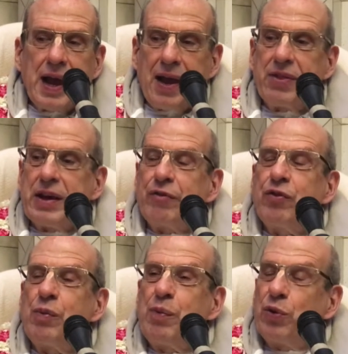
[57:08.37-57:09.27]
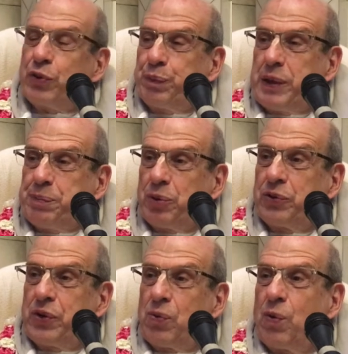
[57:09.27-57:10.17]
And therefore most people
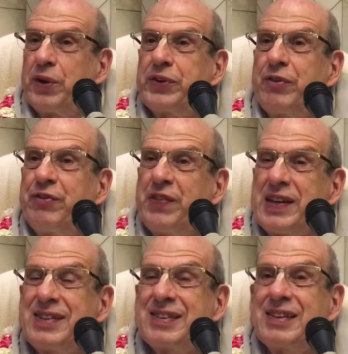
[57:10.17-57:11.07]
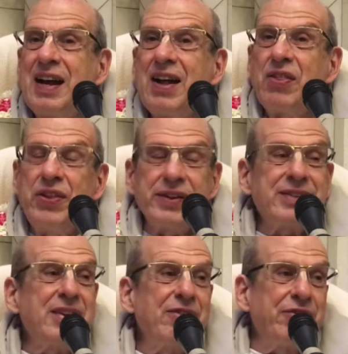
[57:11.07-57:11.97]
don't want to face
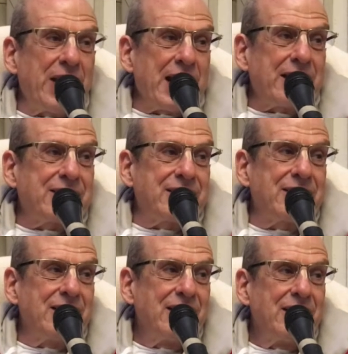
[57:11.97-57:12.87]
this fact.